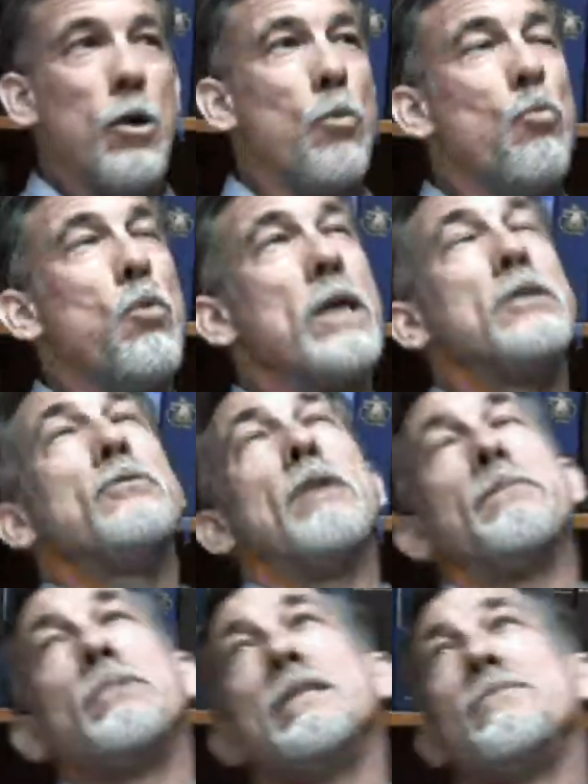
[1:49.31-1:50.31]
what do
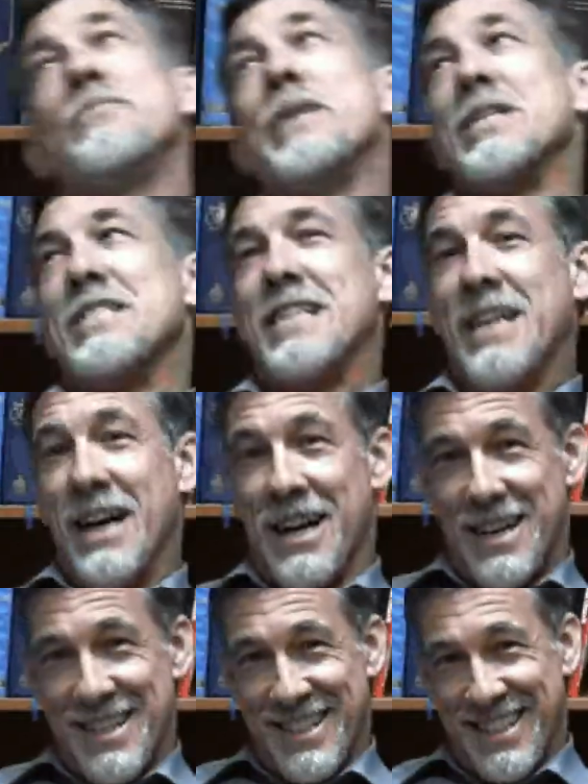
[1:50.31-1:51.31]
i believe about
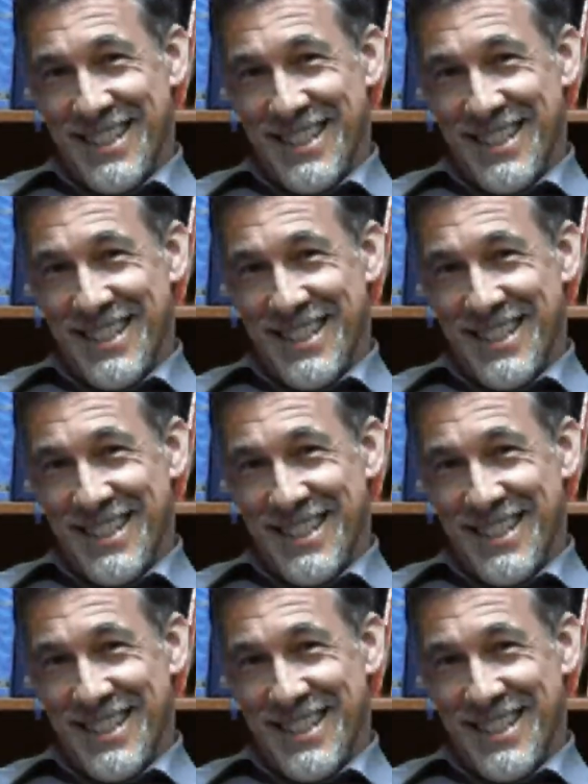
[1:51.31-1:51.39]
god